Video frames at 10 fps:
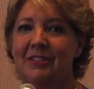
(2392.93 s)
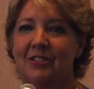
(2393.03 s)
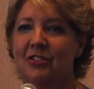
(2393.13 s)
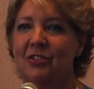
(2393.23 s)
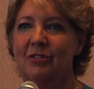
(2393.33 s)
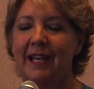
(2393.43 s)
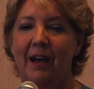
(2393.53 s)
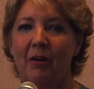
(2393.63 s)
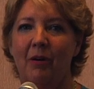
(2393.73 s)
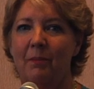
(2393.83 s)
it just shows
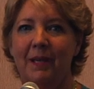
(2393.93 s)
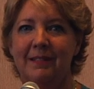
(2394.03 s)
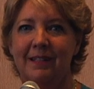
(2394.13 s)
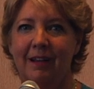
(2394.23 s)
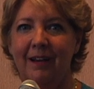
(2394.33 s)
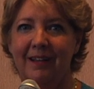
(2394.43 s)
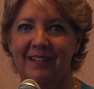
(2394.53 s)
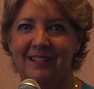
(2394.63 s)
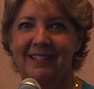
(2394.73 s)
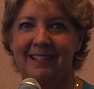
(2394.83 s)
how amazing God
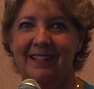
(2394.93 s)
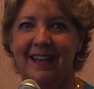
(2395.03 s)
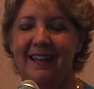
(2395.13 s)
is.